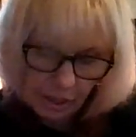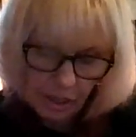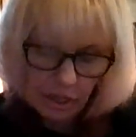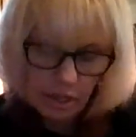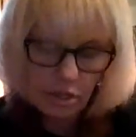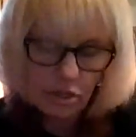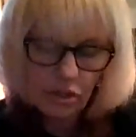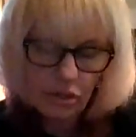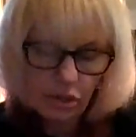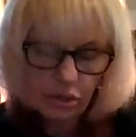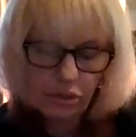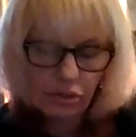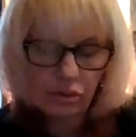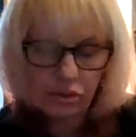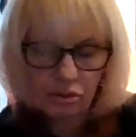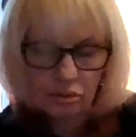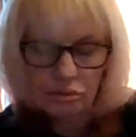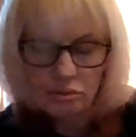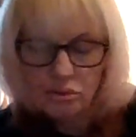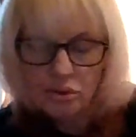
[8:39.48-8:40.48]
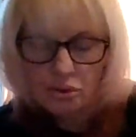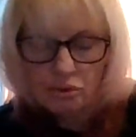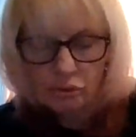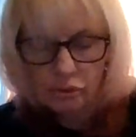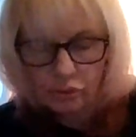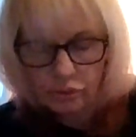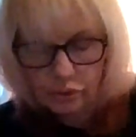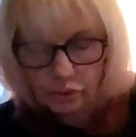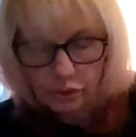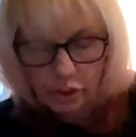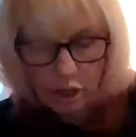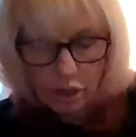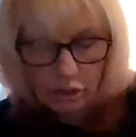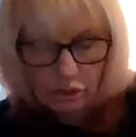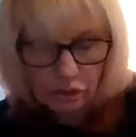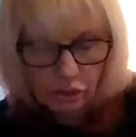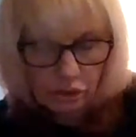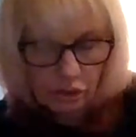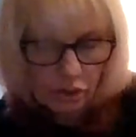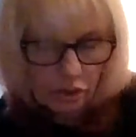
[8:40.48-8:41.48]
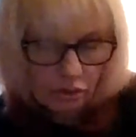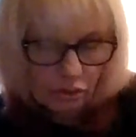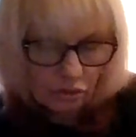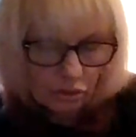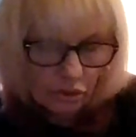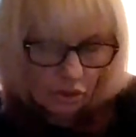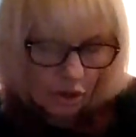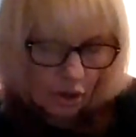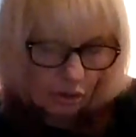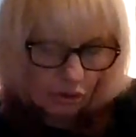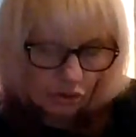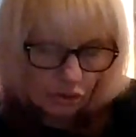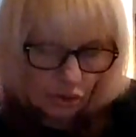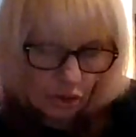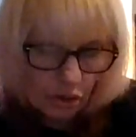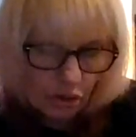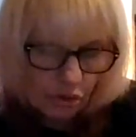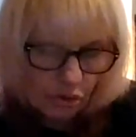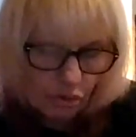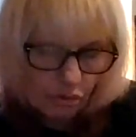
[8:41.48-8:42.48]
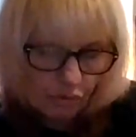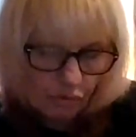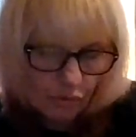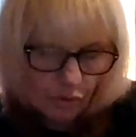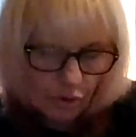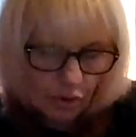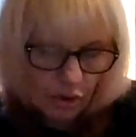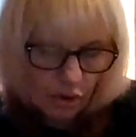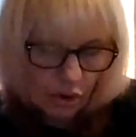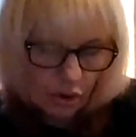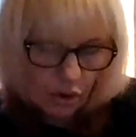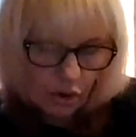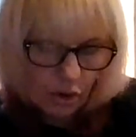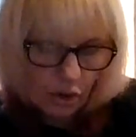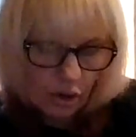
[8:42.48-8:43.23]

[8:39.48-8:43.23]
And the truth I say shall set you free.